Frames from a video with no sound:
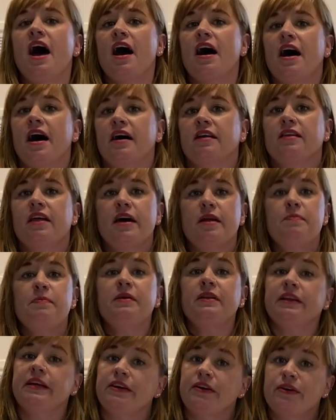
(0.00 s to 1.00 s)
a lot of
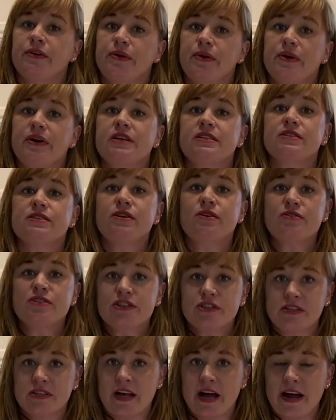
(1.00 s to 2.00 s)
political and
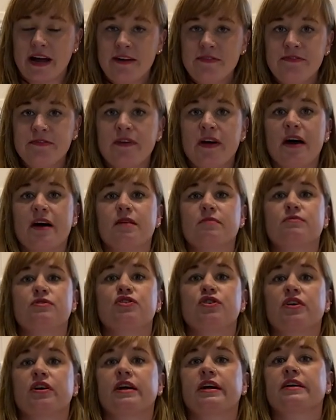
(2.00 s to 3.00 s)
social life um,
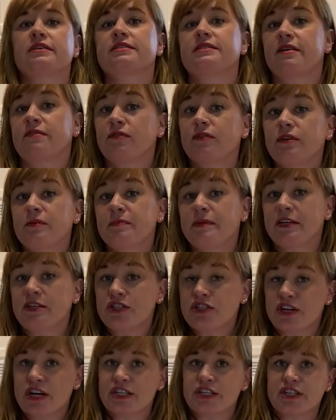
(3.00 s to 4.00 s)
during several
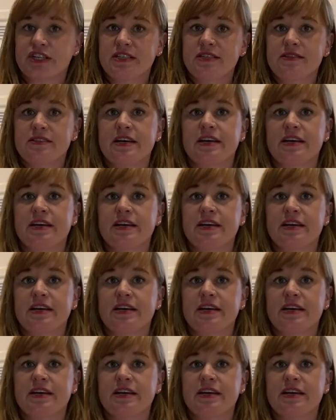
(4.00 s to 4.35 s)
administrations,